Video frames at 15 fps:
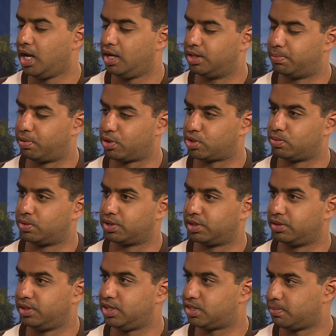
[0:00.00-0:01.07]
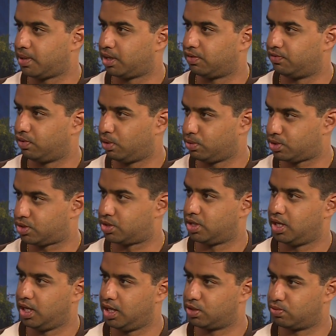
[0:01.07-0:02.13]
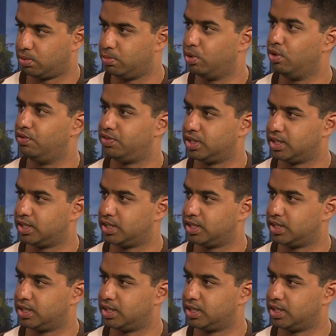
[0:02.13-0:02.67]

the person with the least amount of votes is removed,